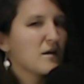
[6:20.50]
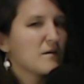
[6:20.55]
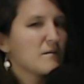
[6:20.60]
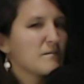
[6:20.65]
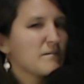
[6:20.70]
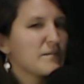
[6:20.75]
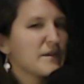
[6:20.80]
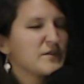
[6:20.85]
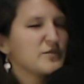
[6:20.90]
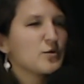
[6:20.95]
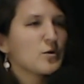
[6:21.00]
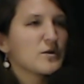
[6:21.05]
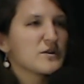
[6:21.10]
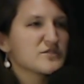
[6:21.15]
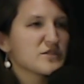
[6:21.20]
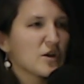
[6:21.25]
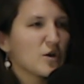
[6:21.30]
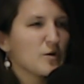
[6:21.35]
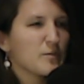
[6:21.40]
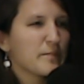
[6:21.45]
the
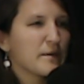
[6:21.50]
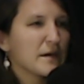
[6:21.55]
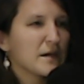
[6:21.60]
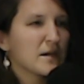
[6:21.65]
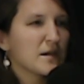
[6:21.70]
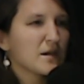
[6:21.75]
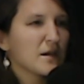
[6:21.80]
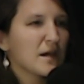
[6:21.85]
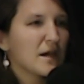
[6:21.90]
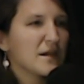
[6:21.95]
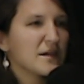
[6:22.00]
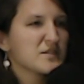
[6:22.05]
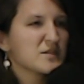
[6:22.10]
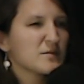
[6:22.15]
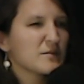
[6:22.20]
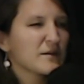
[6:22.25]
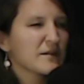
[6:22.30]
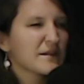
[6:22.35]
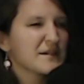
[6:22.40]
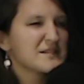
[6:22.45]
doors open. And to
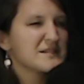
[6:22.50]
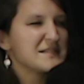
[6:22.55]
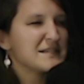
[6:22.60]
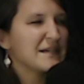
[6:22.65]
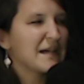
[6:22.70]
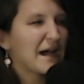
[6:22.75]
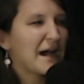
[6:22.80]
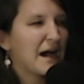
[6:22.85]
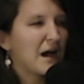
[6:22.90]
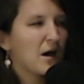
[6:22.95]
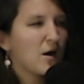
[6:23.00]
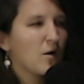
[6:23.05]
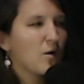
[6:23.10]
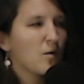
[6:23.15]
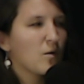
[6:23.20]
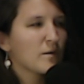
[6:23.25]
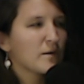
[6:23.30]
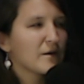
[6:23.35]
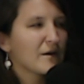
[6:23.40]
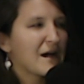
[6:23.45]
really see
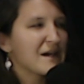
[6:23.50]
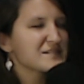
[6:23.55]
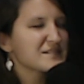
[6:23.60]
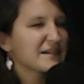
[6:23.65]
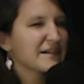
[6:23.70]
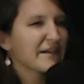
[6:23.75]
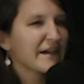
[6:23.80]
how you're asking,